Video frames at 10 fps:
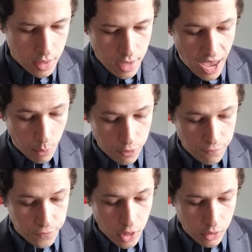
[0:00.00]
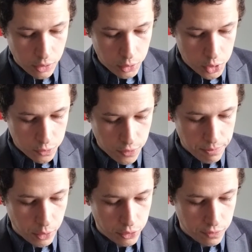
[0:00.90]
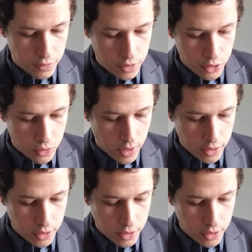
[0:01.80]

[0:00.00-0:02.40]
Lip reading: And what follows from both of these, right?